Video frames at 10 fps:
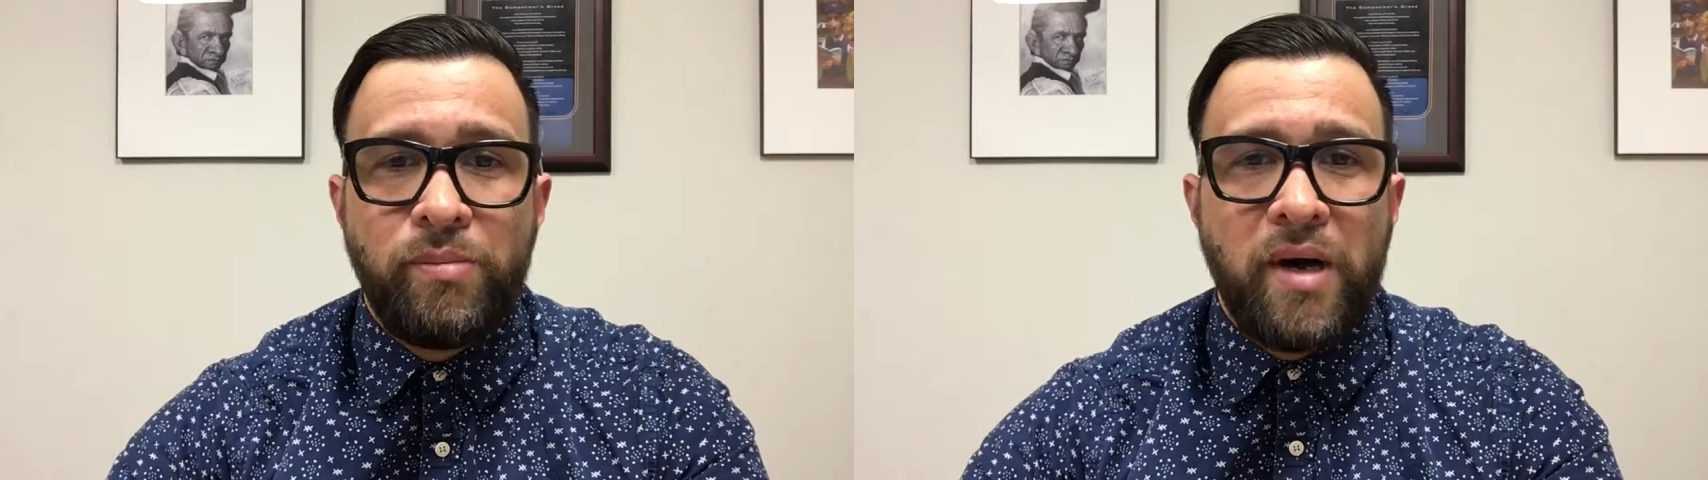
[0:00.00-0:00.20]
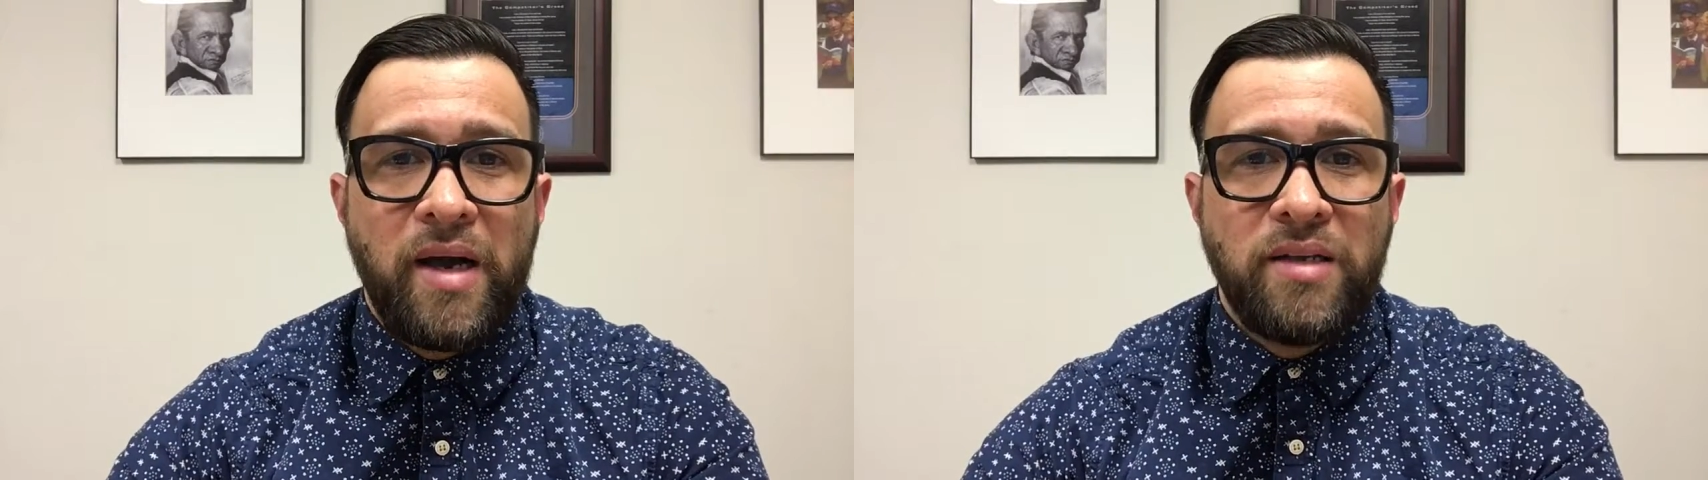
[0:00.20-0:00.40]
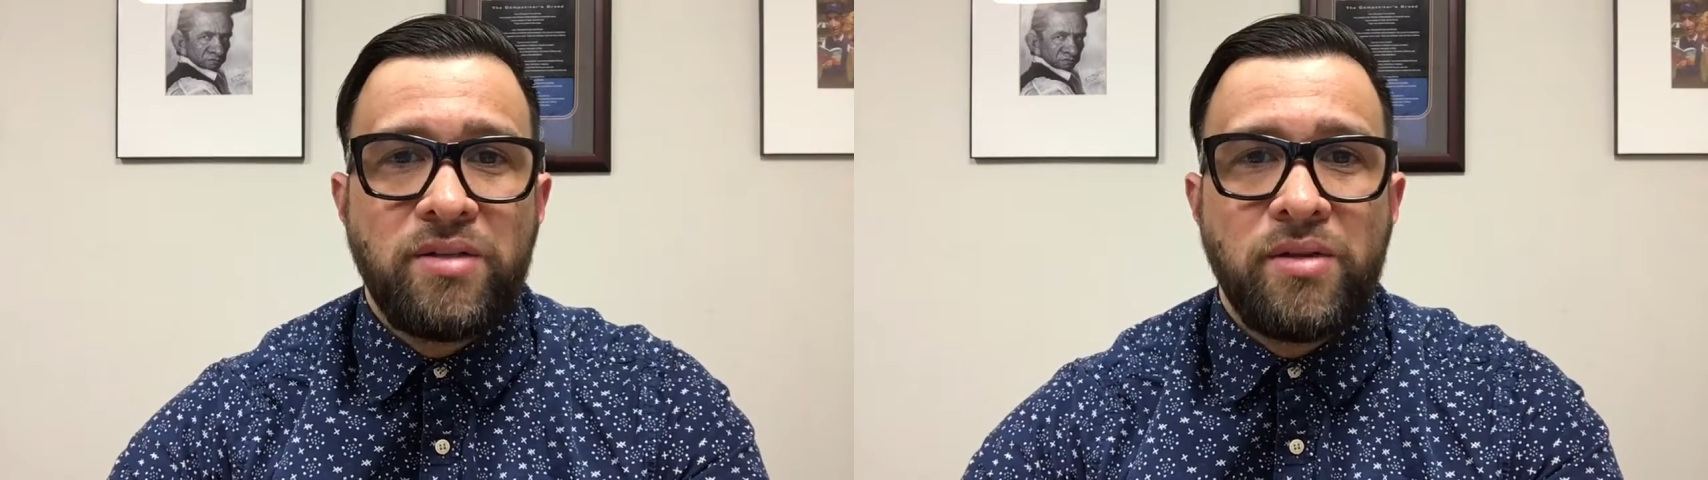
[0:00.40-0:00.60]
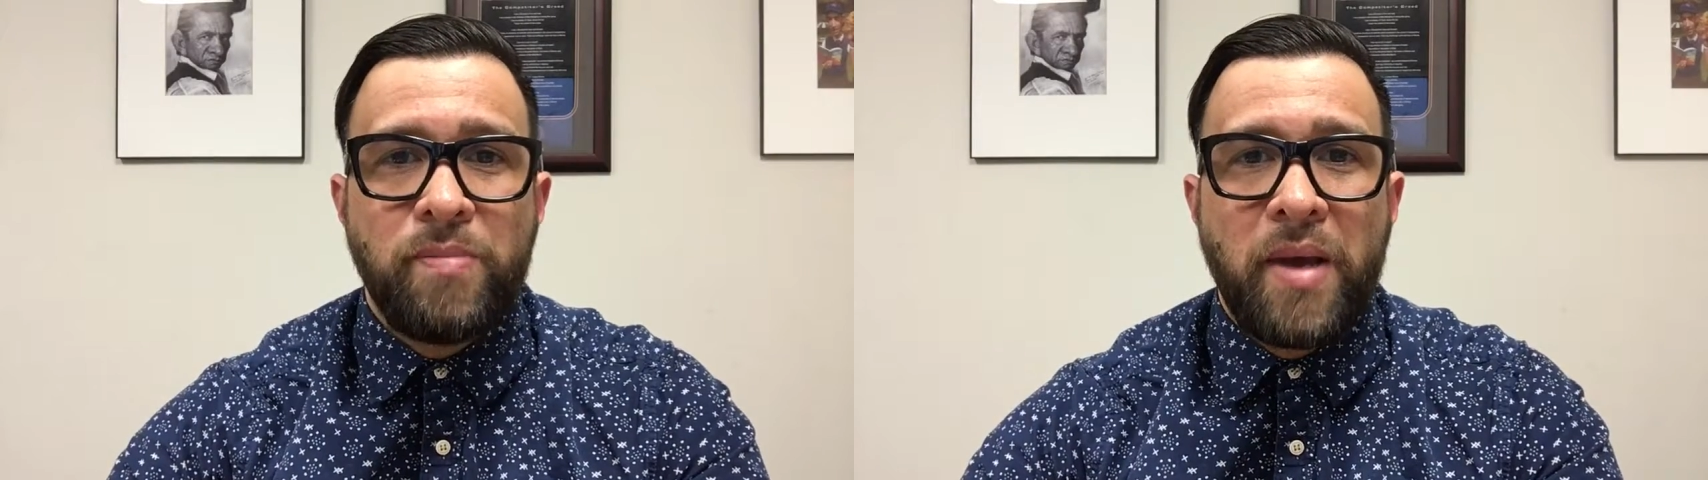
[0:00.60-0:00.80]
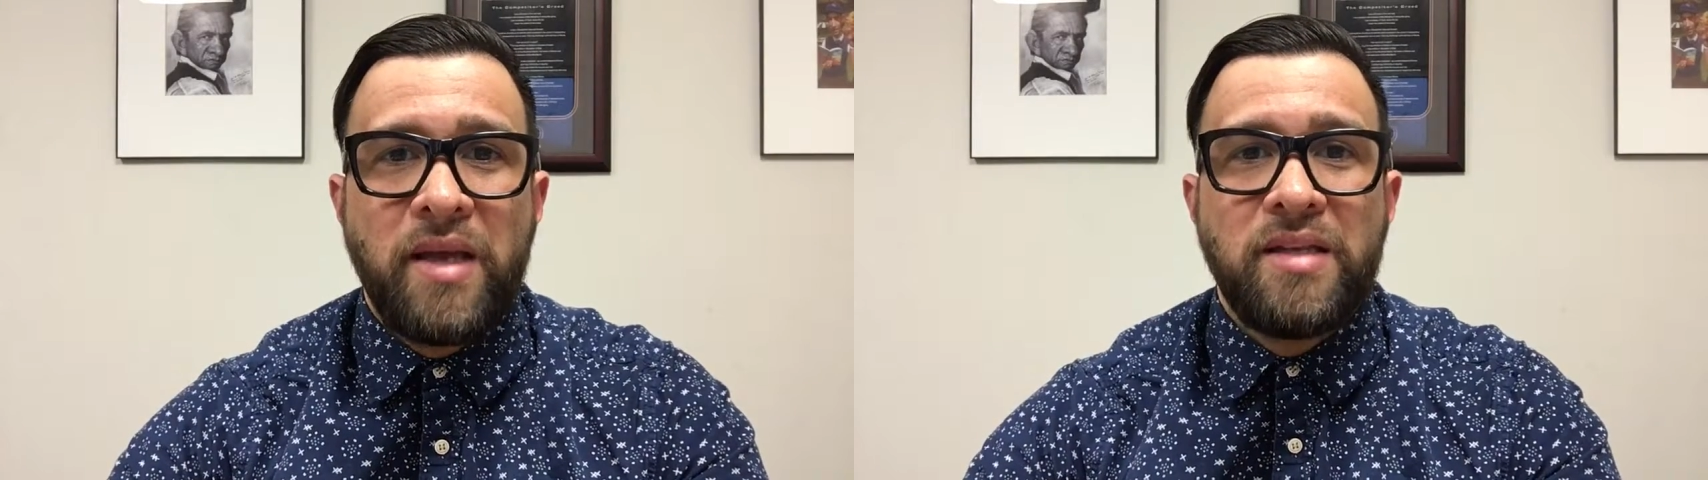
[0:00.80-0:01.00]
bodies to the
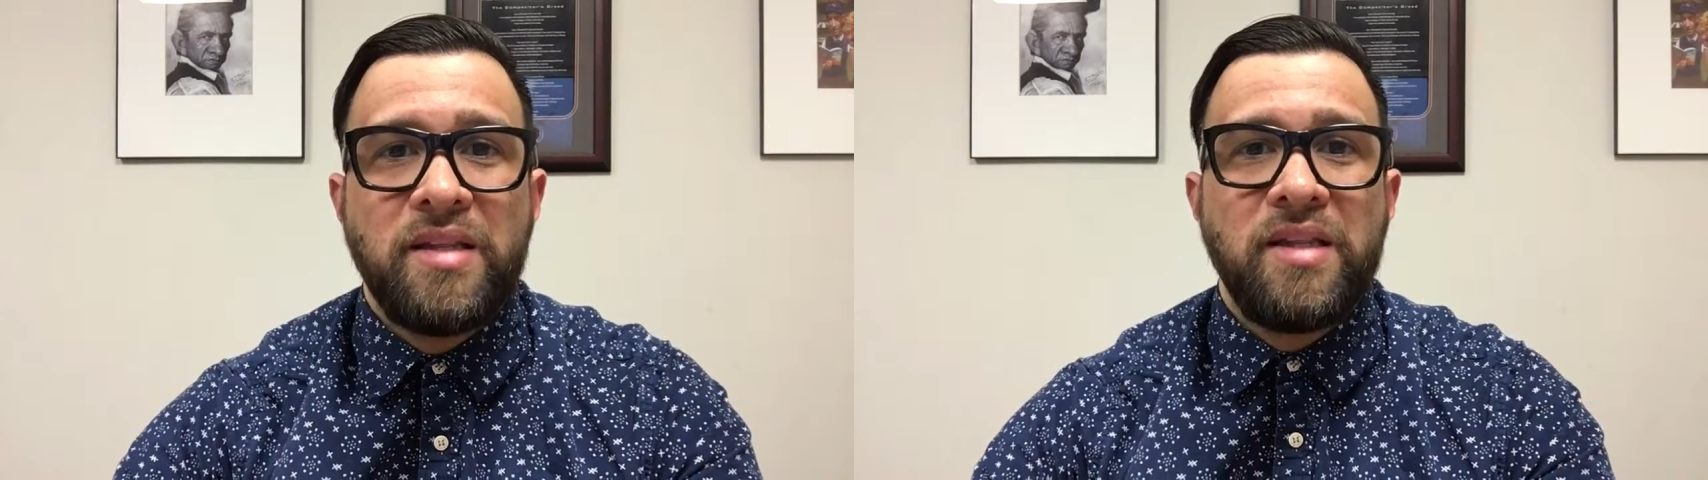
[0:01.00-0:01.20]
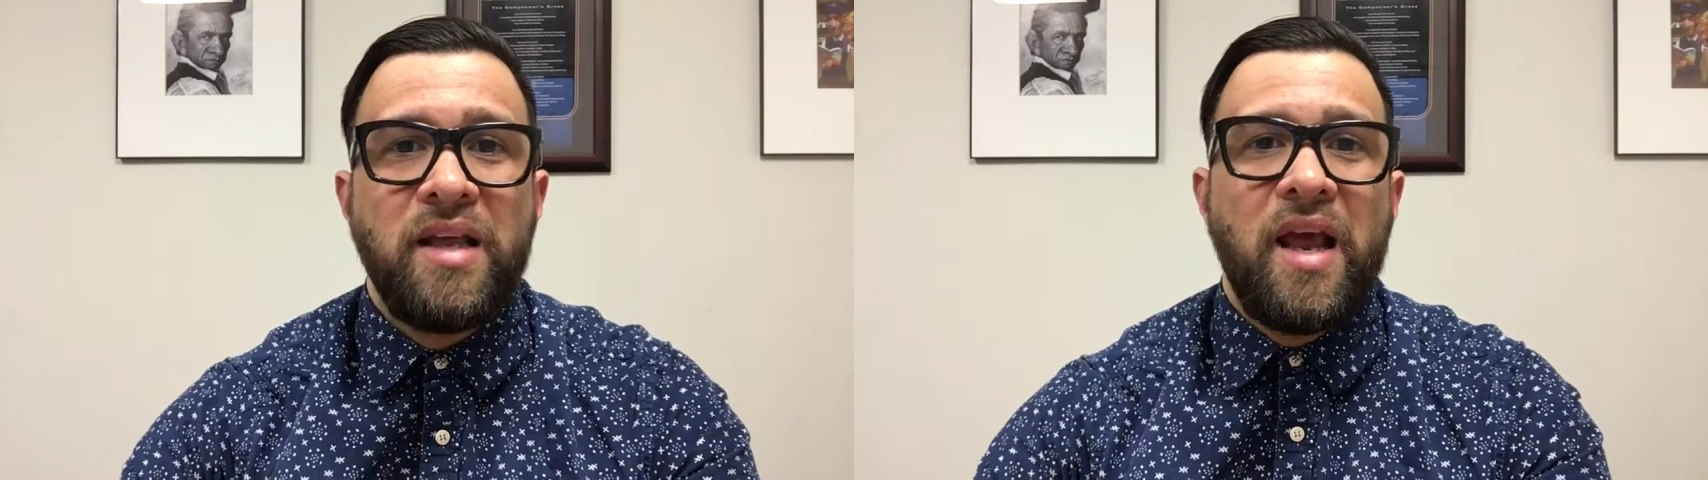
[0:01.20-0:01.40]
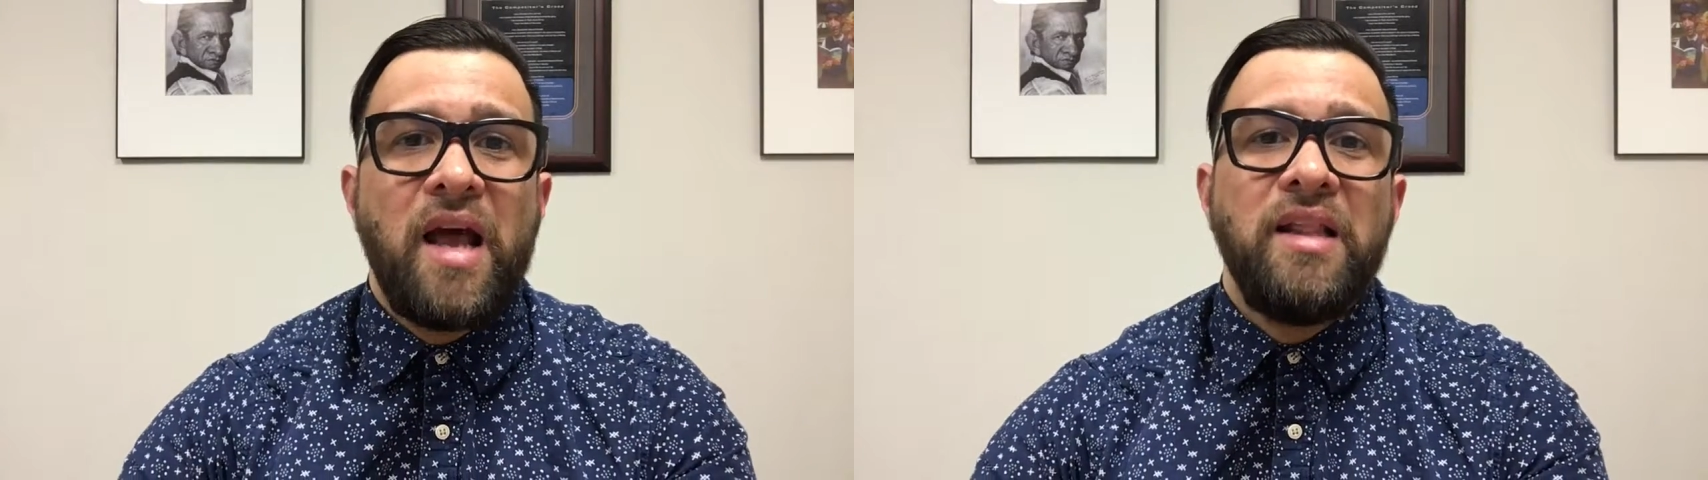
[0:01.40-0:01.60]
painting that